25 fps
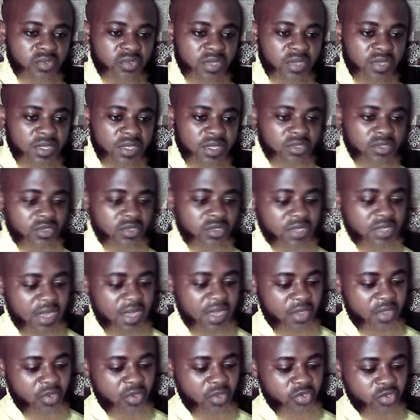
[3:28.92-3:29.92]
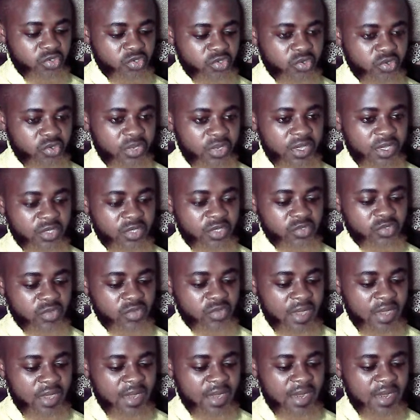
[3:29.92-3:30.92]
you can just like control A to
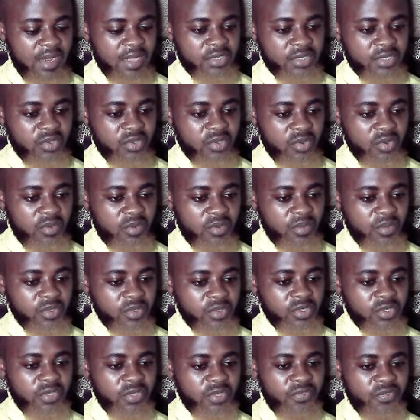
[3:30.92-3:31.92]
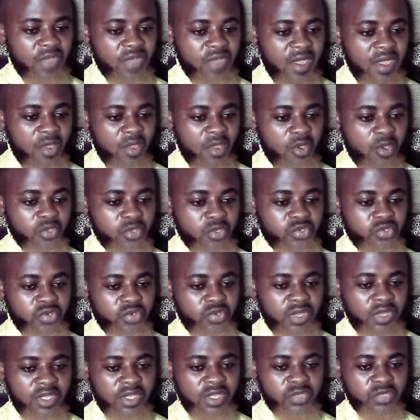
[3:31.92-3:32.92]
highlight all, but if you control
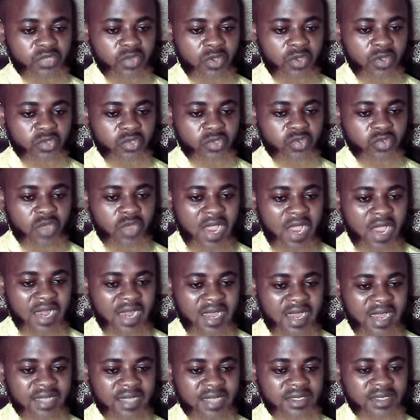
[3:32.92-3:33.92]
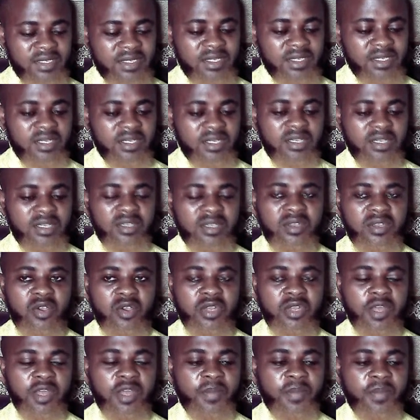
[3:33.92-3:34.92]
A to also highlight
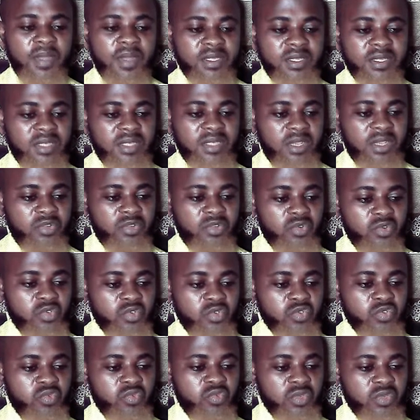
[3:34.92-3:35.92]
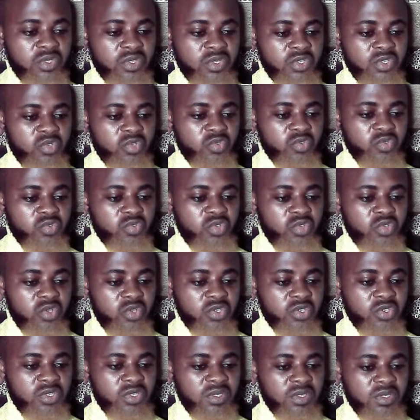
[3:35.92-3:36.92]
other parts that you don't want. So
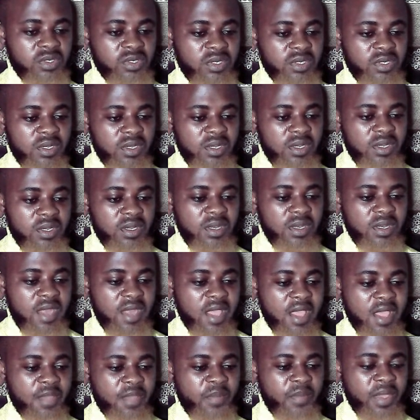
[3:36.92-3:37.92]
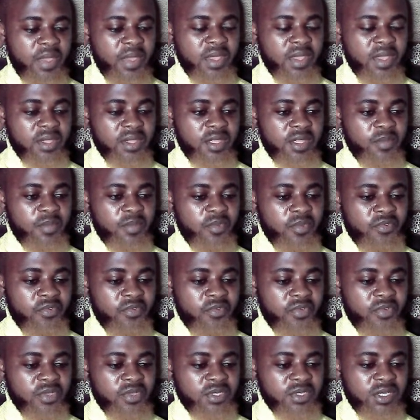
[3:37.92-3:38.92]
just like make a table of
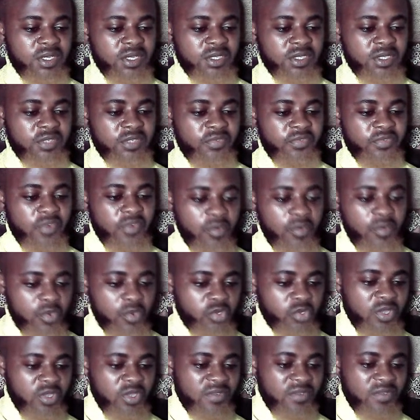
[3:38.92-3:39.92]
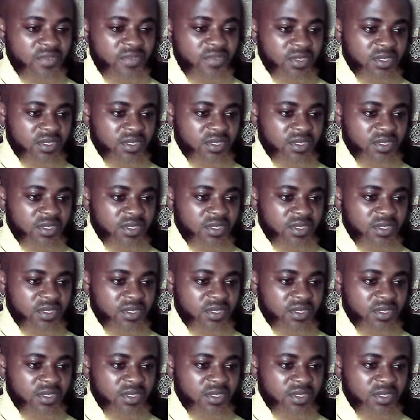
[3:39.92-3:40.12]
contents from what you have